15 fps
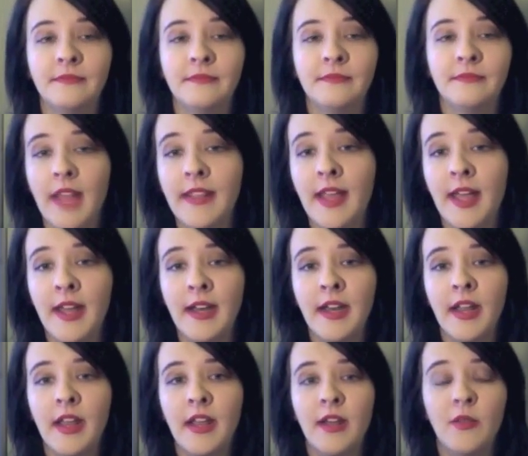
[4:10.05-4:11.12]
And then
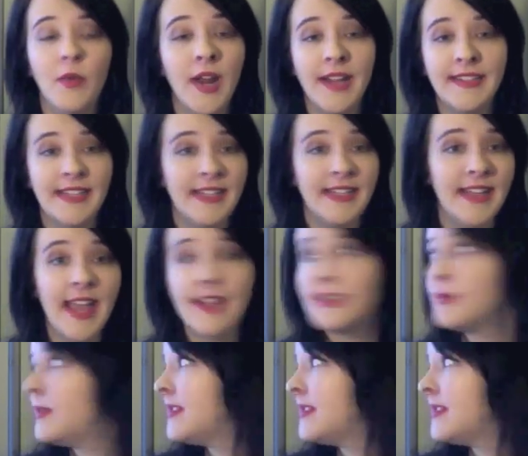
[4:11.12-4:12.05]
what I did next was